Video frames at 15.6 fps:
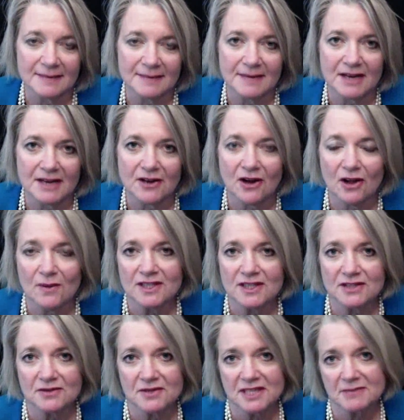And my goal
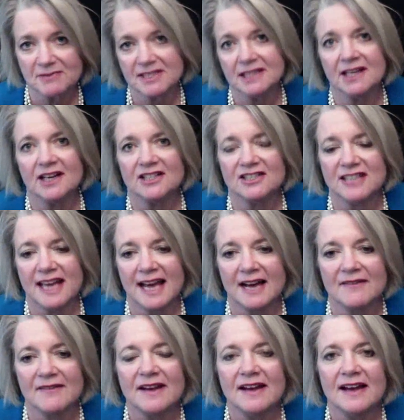was through this pre-launch to
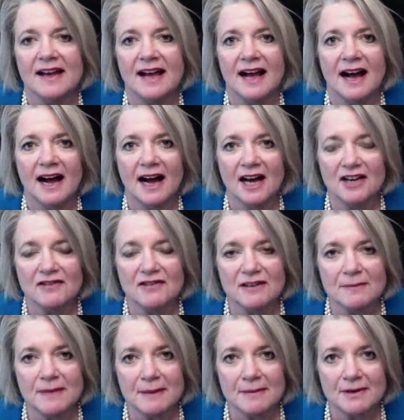have
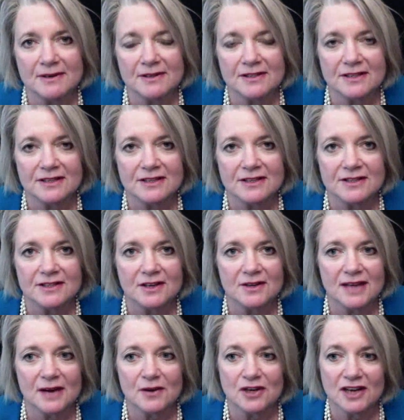100 members so
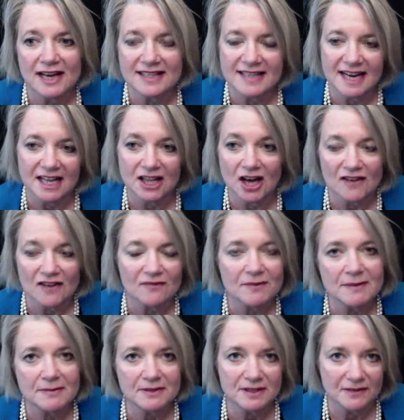that you guys had a lot of
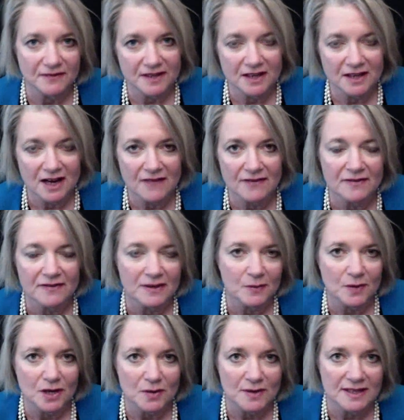people to feed off of
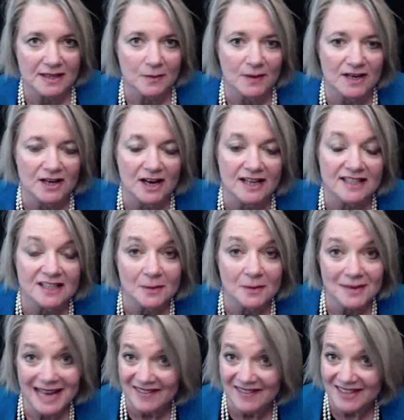and work with and whatnot. And so
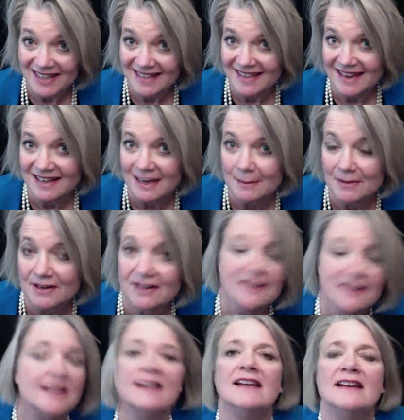we haven't hit that
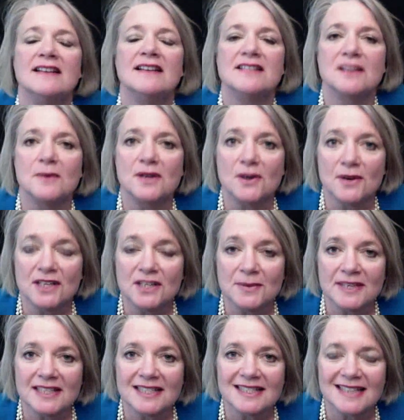number. So we're going
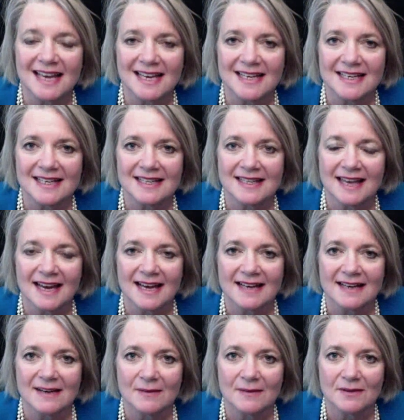to extend
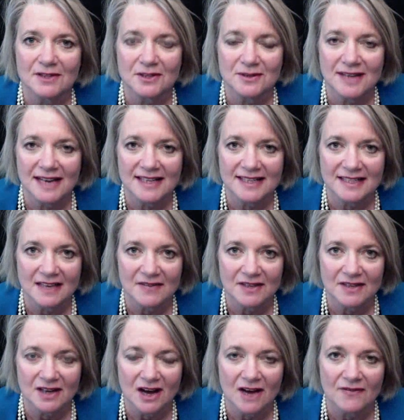that
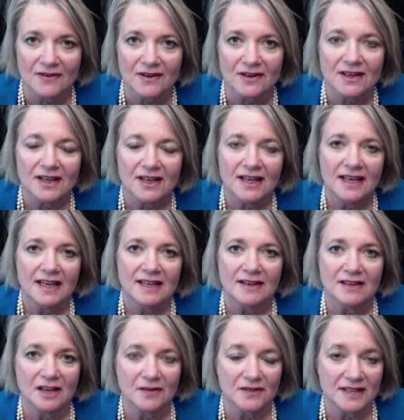297 offer,
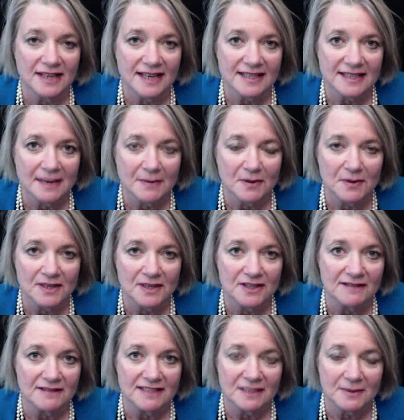you know, for the next couple
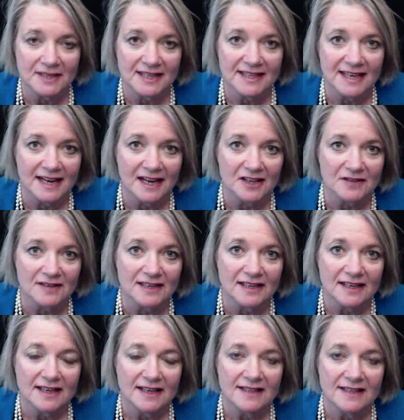weeks or until we hit that
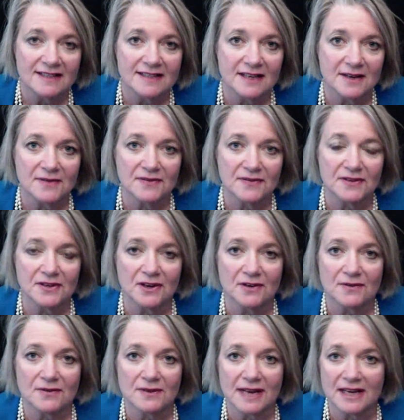100. So for
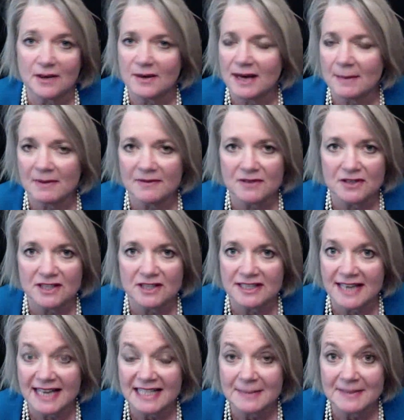your, I know a couple of you
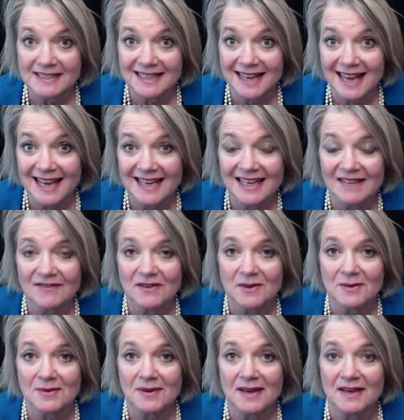just asked me today if
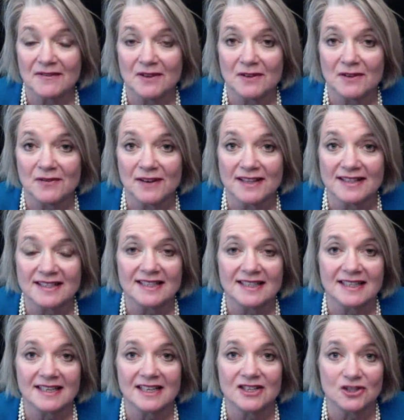you, if your friends
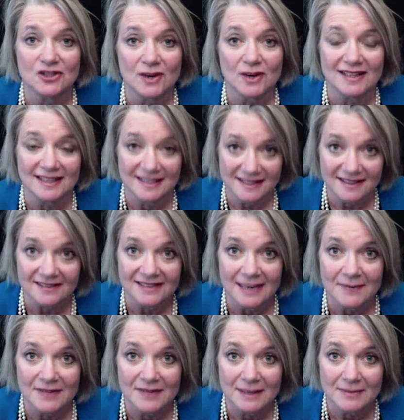can join, there's still
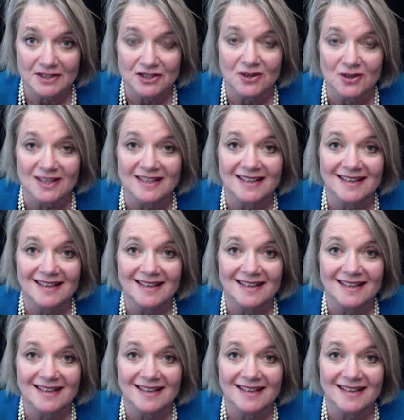time for them to join.